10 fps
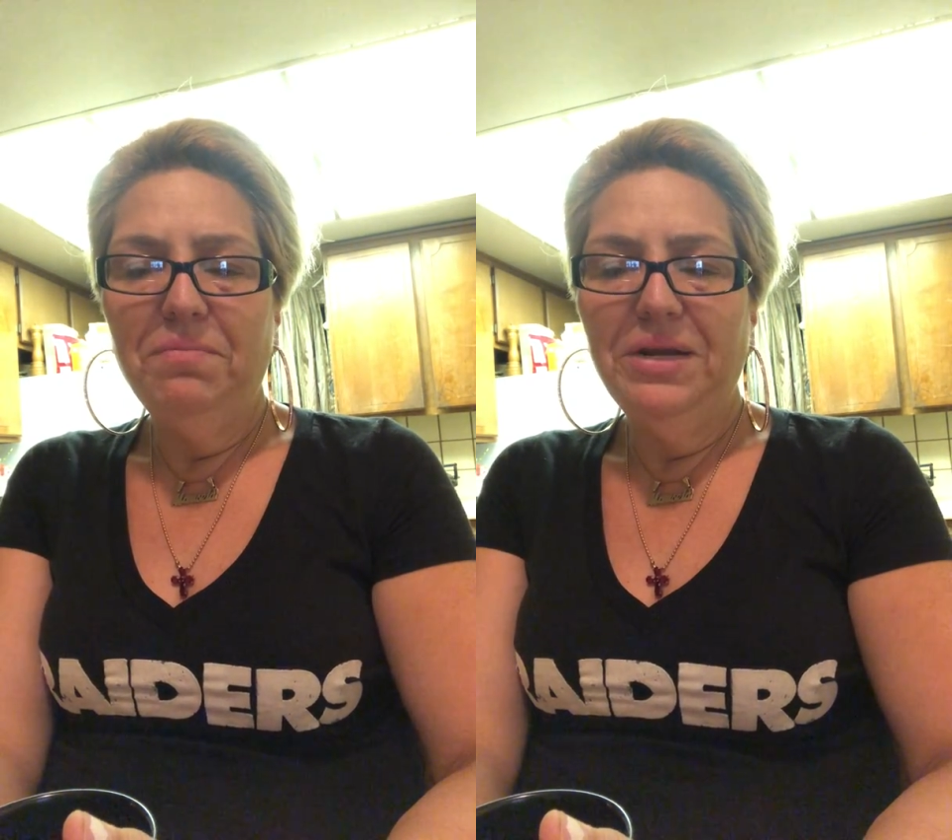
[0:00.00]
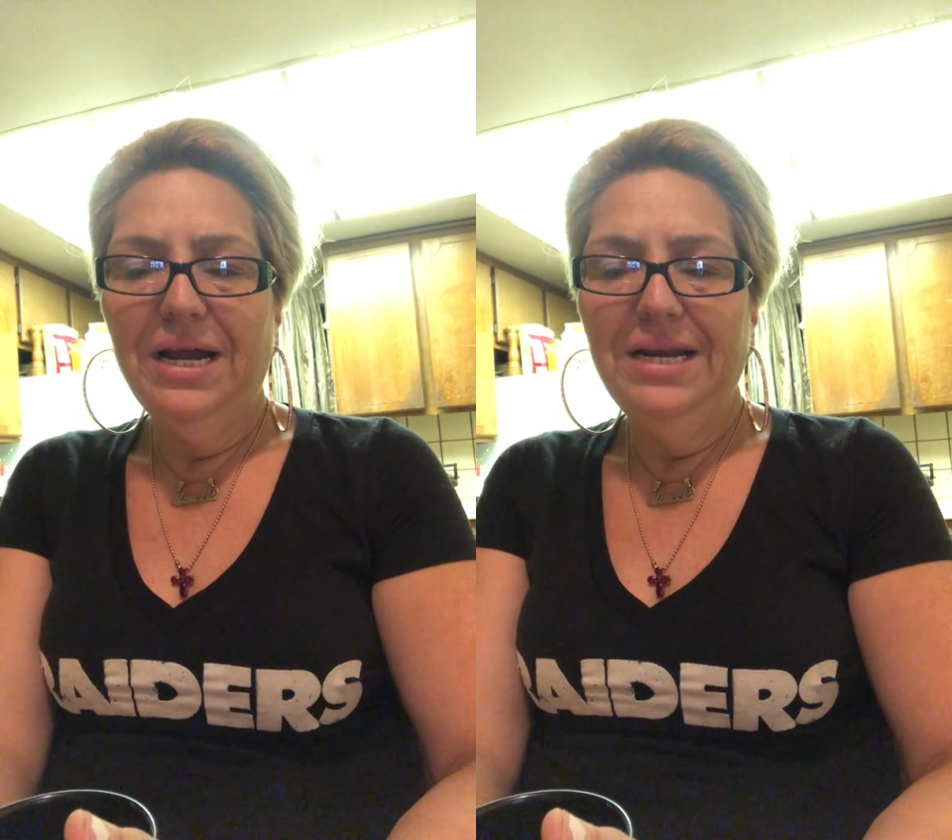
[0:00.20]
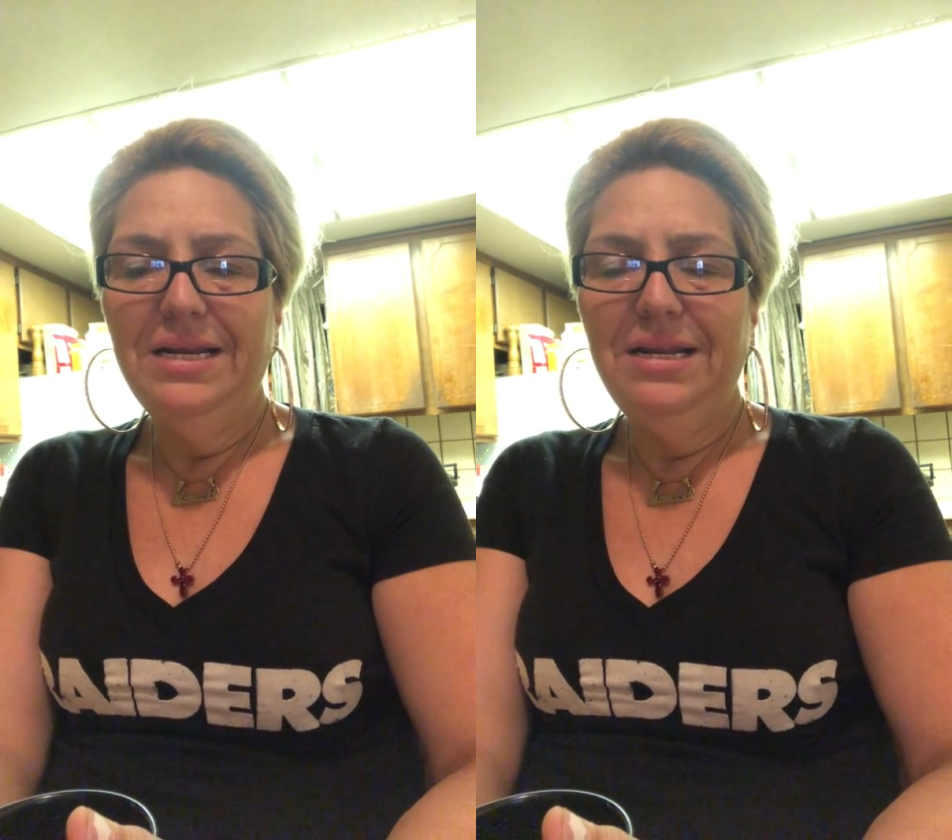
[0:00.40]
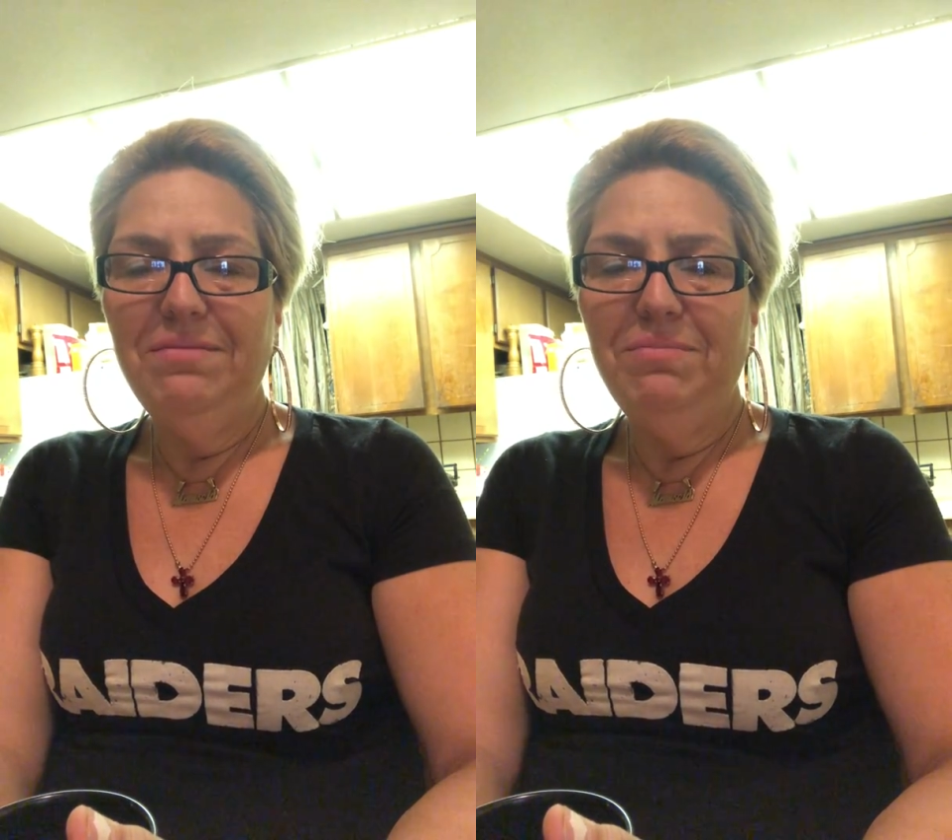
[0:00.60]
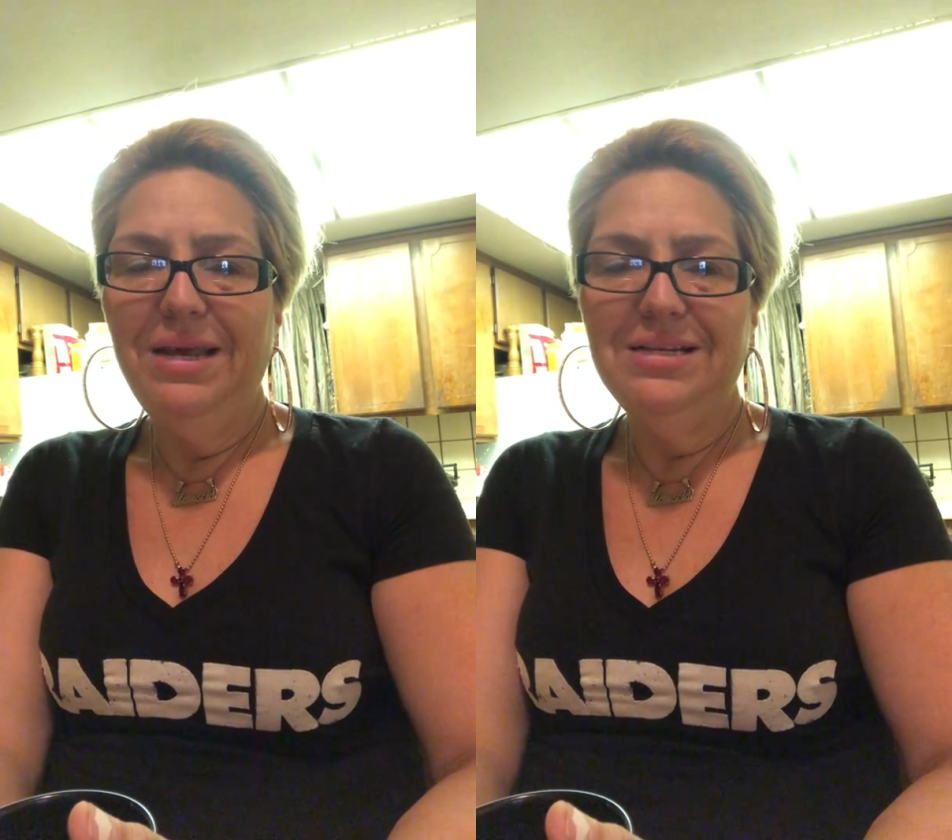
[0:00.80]
but I
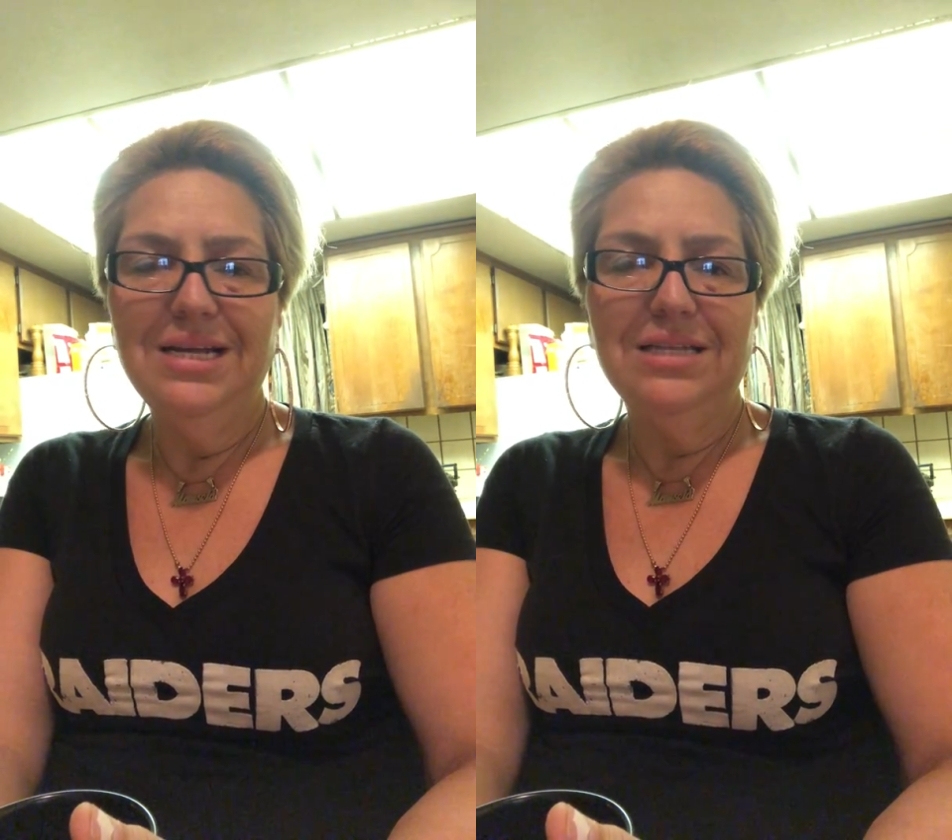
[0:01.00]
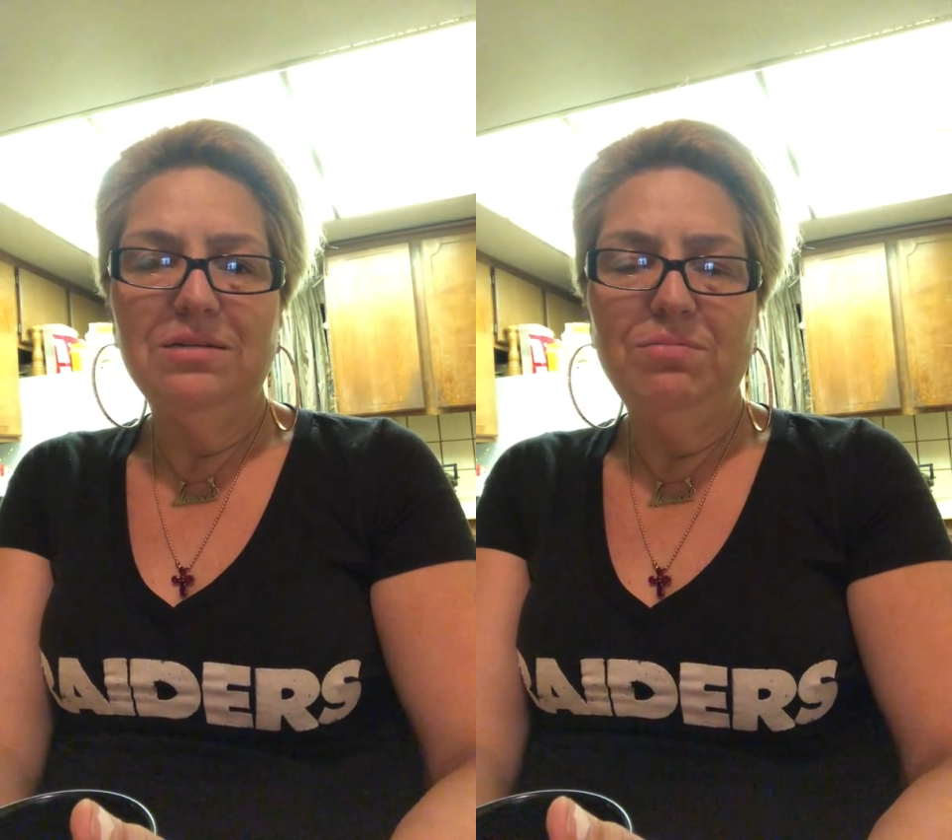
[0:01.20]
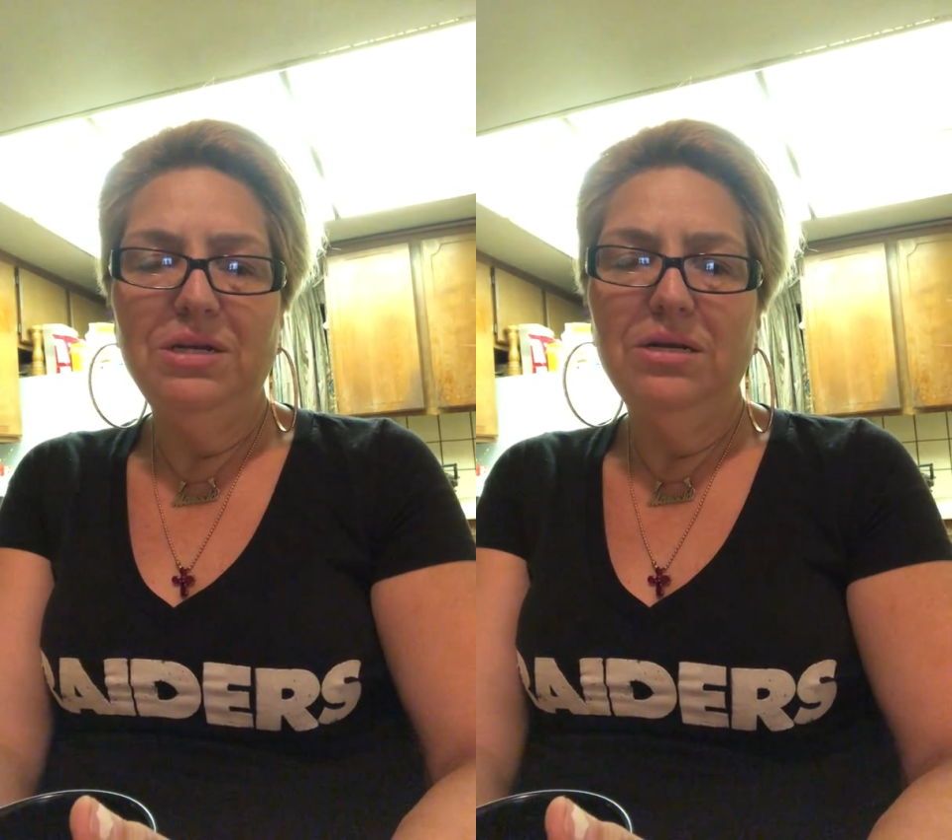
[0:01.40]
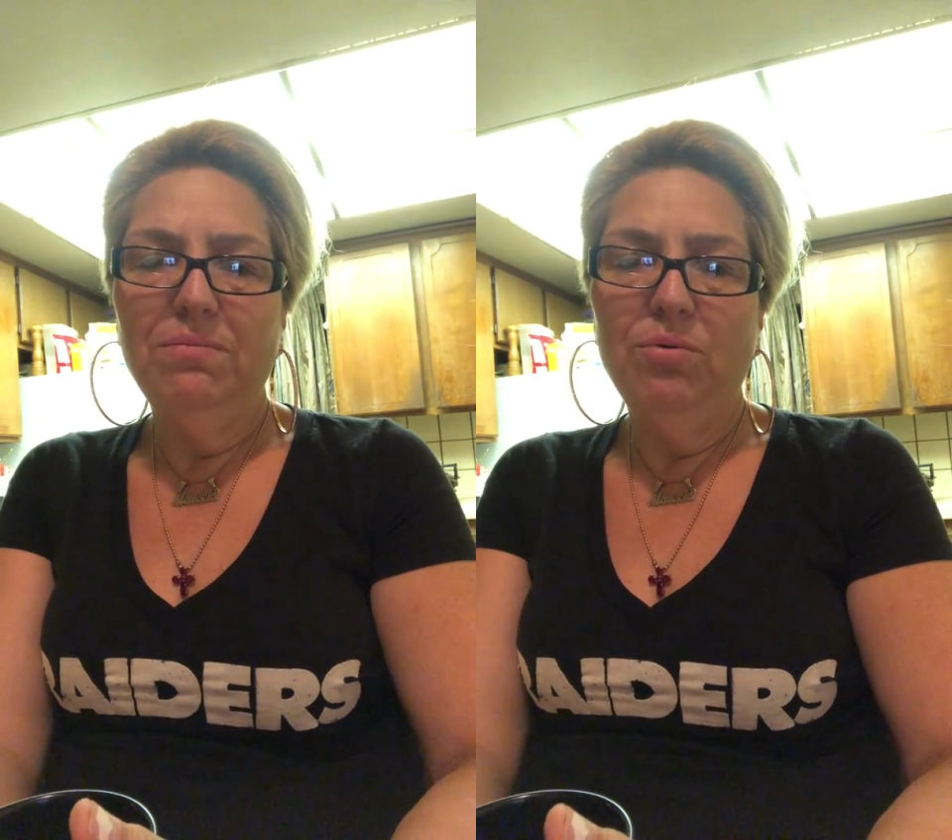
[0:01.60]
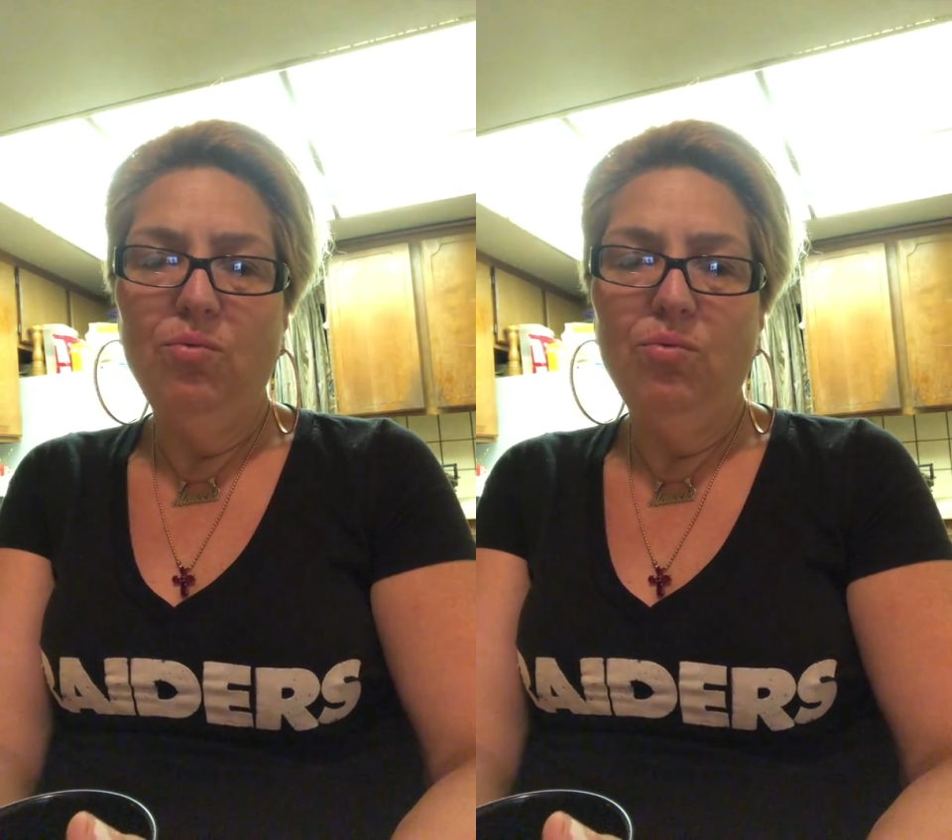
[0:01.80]
didn't make that to be number